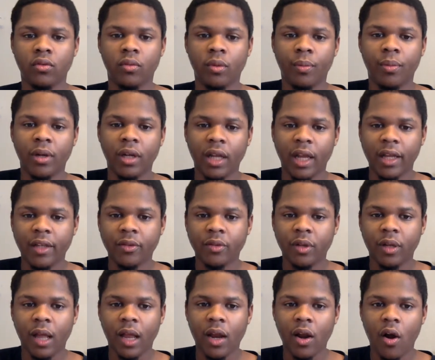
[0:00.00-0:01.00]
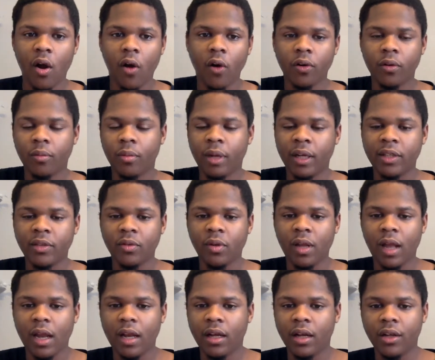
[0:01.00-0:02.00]
plays with a lot of heart, plays with a
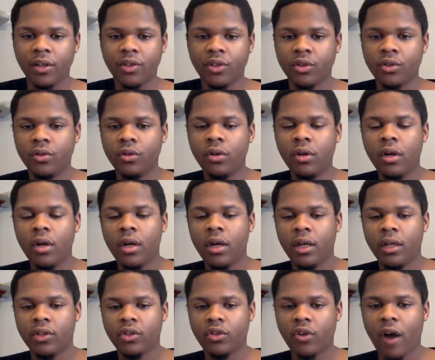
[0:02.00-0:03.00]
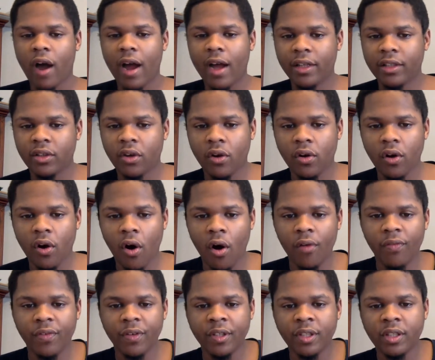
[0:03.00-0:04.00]
lot of hustle, tries
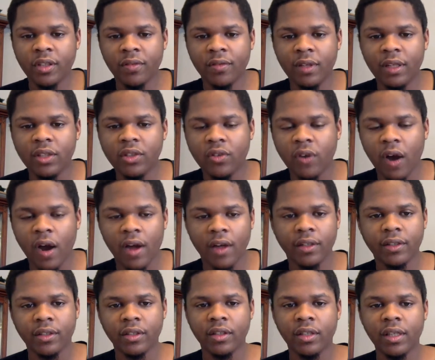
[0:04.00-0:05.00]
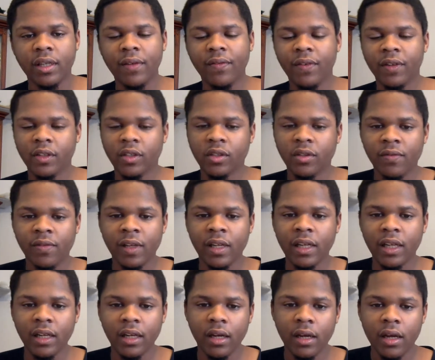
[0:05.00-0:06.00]
offensively, tries
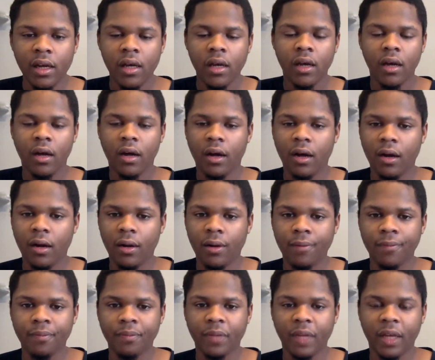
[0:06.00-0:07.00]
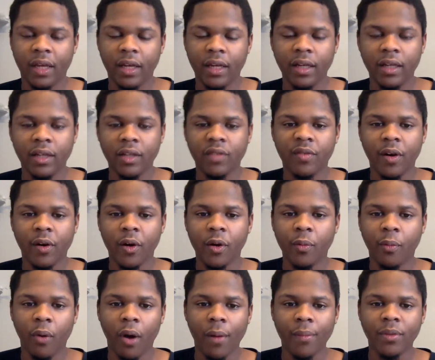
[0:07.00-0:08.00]
defensively, and he looks very
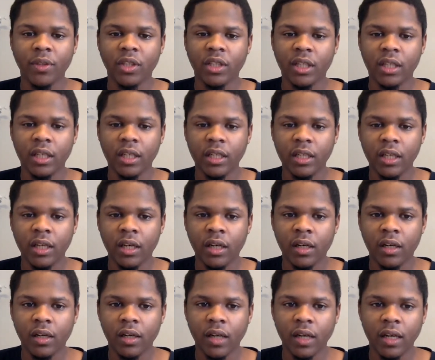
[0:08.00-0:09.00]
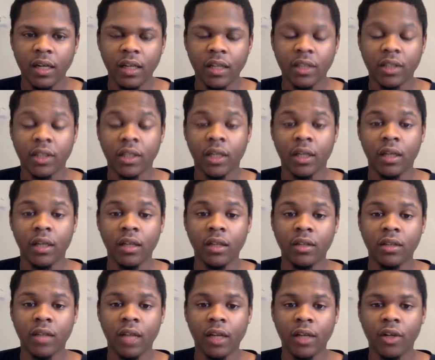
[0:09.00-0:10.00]
promising and young. He looks
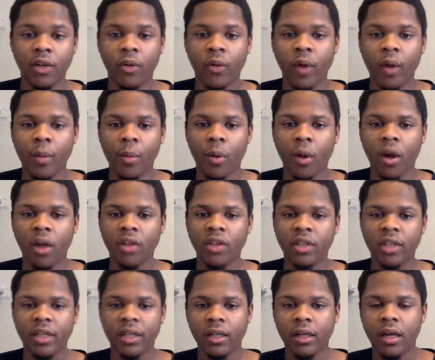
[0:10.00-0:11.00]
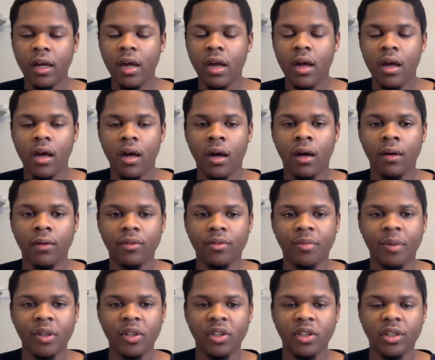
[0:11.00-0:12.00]
like a great project,
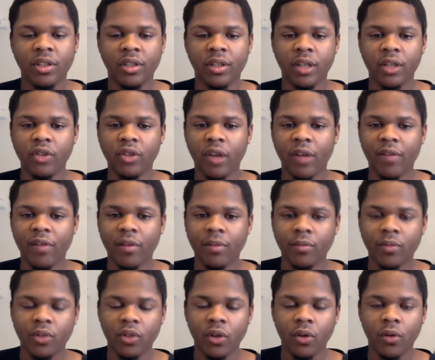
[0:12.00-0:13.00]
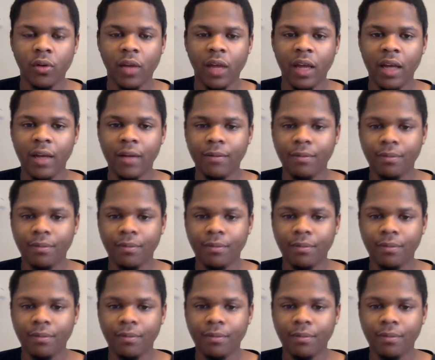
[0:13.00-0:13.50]
especially since they drafted him so late.